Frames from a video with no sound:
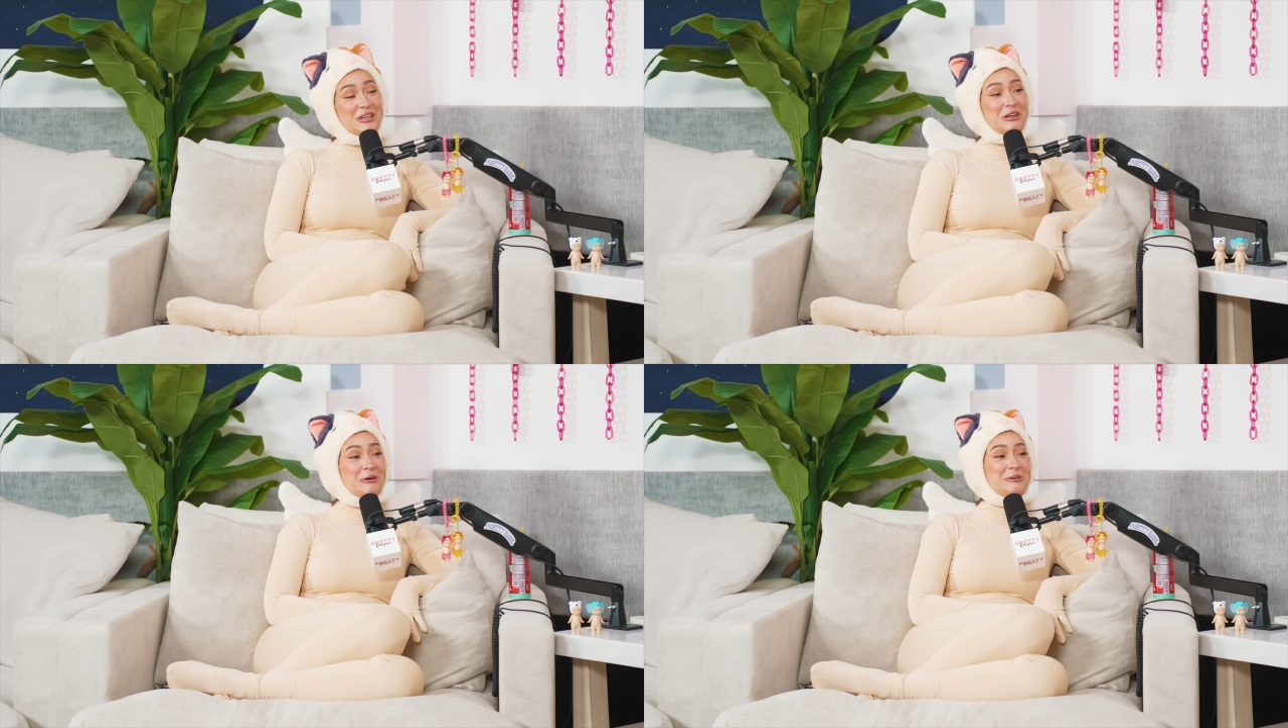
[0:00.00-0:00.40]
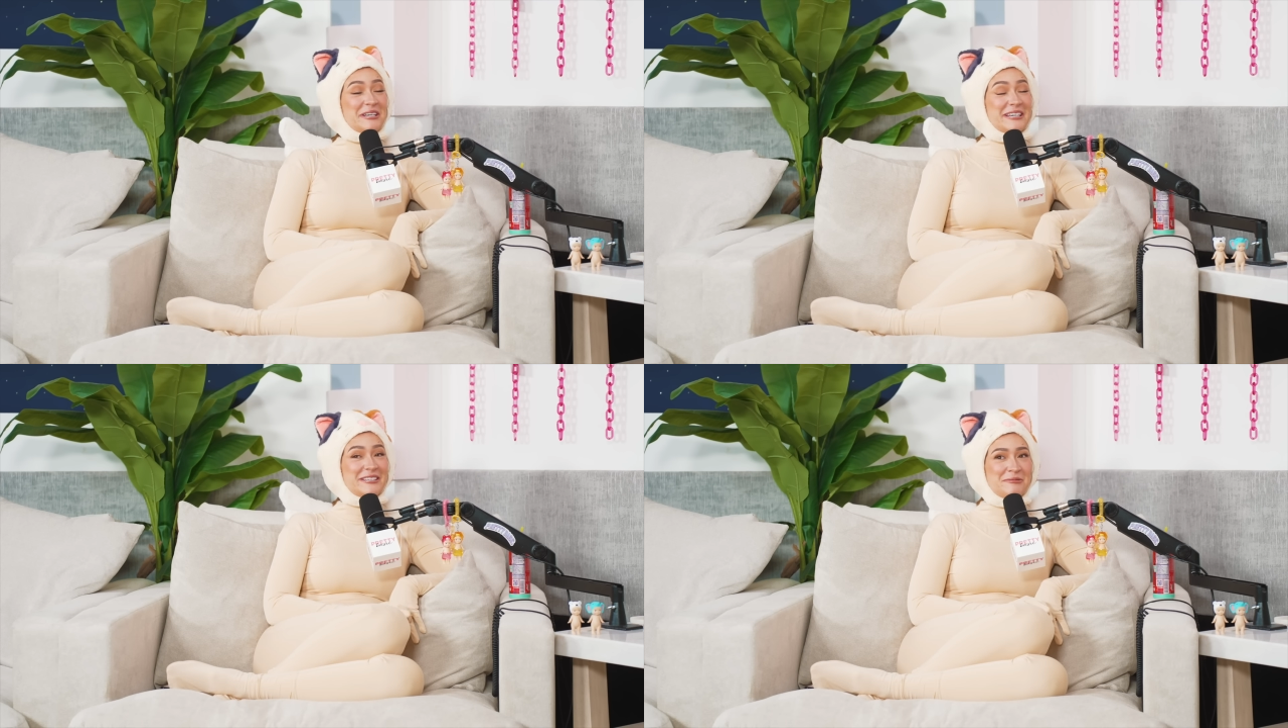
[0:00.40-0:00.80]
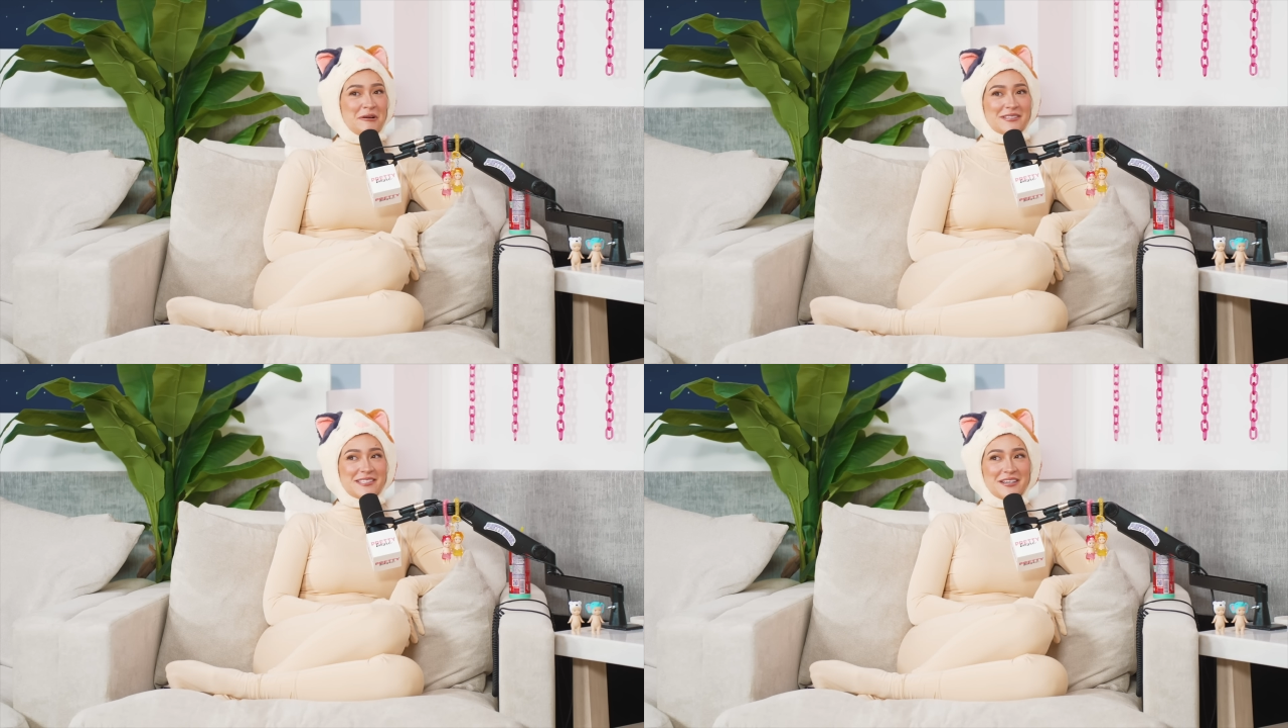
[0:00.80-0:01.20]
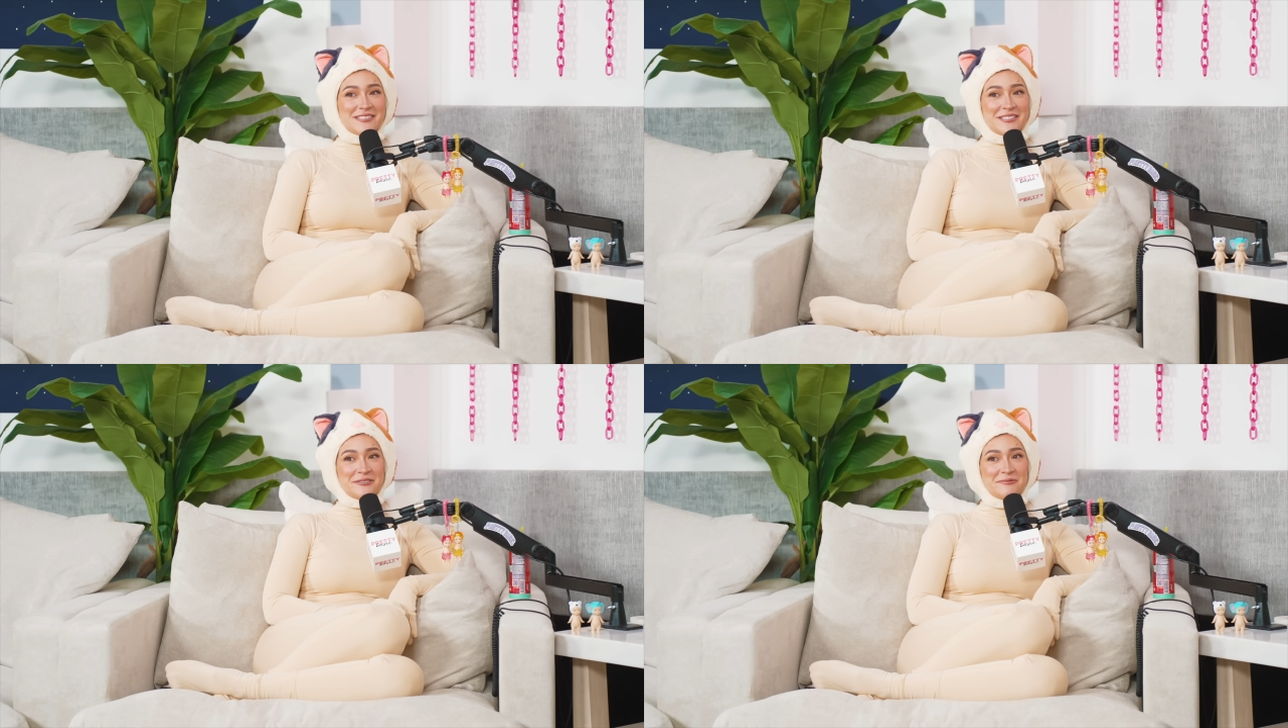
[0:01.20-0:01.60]
to You know cry. What? You probably saw it
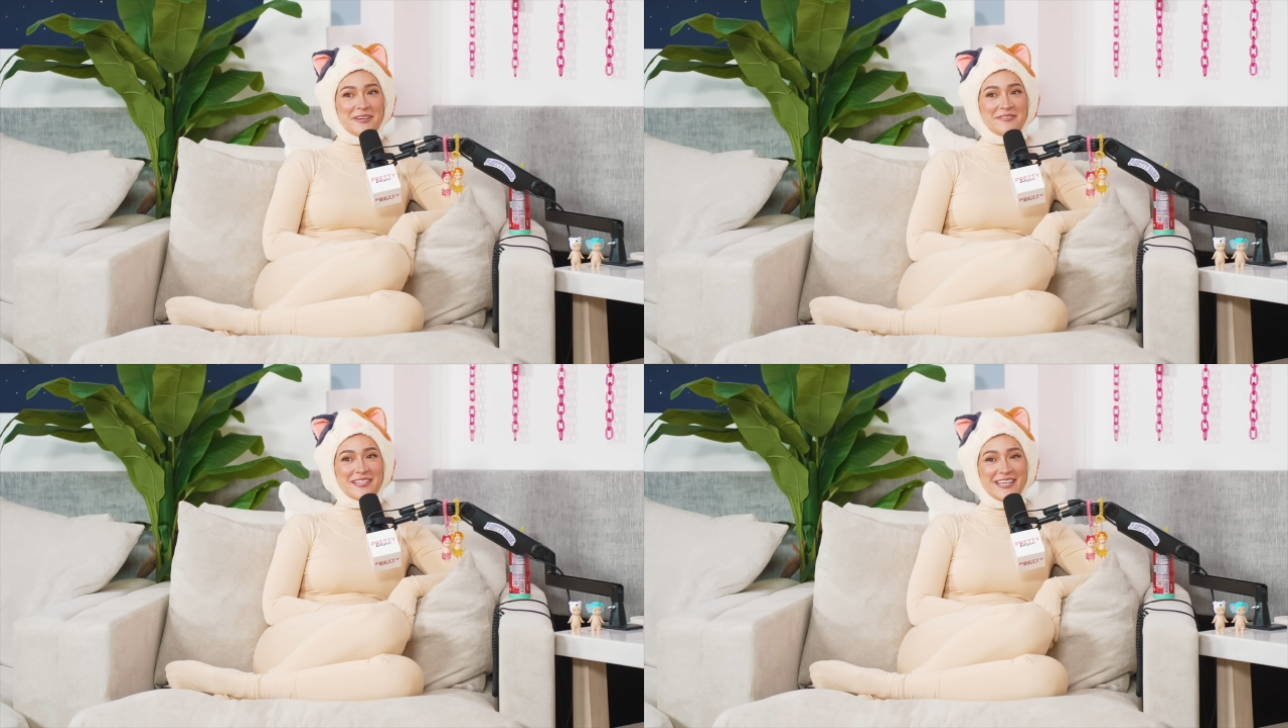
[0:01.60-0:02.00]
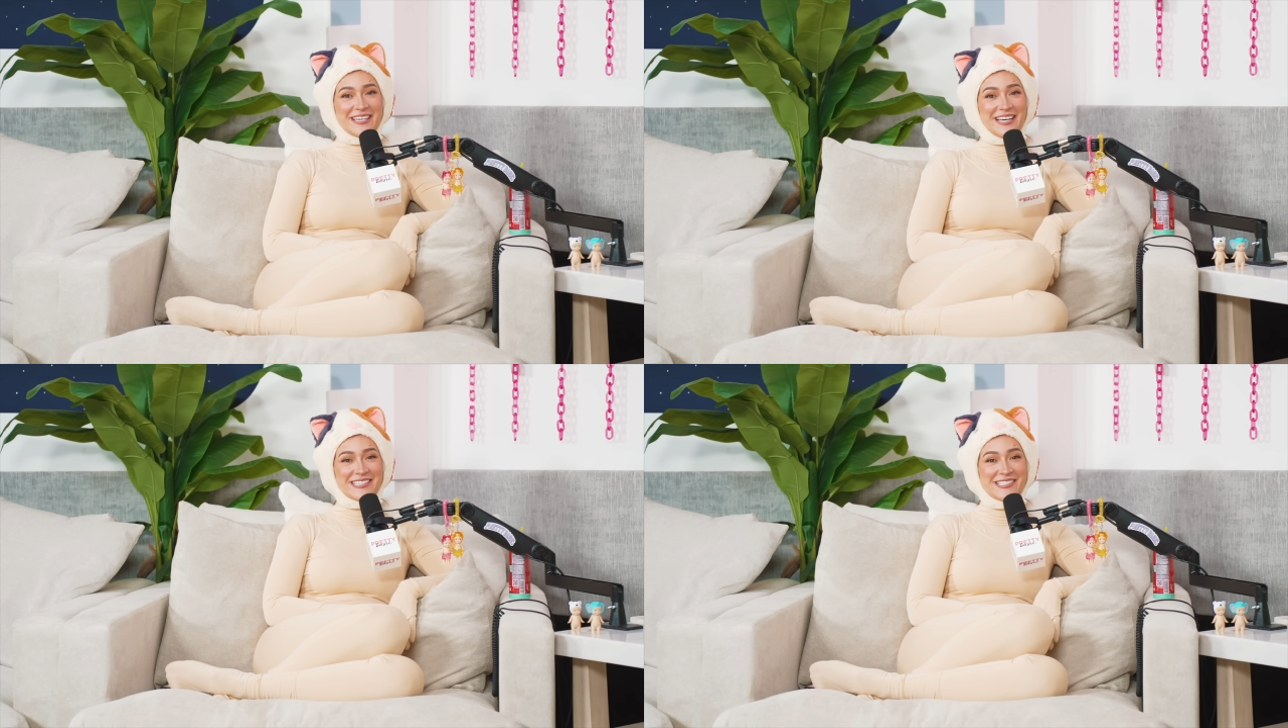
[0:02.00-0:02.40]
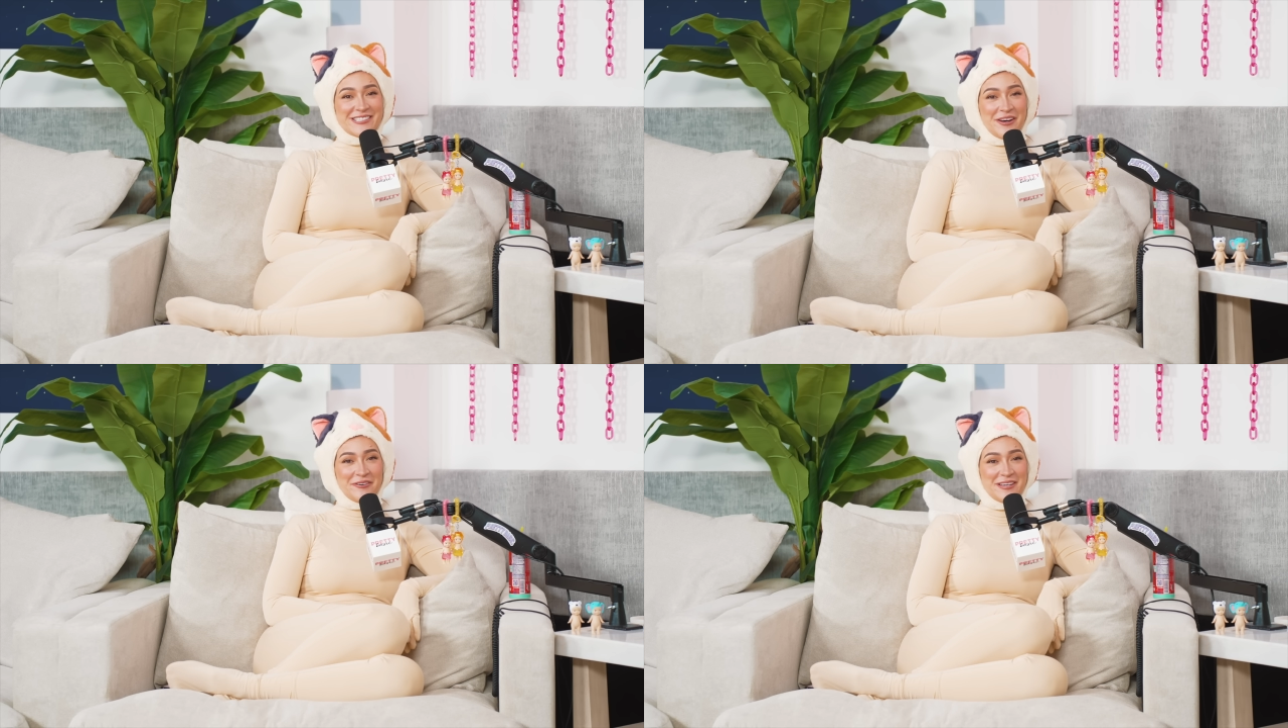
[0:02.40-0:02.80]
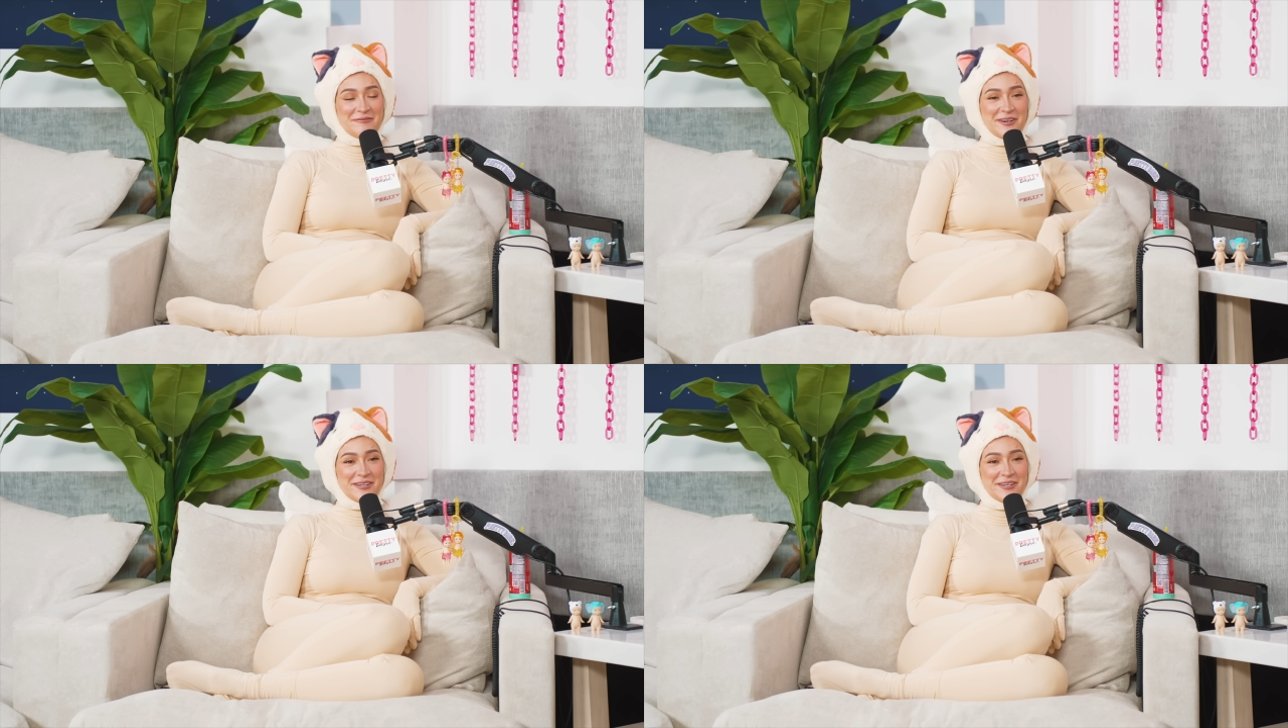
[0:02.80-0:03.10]
too. It made me like so emo.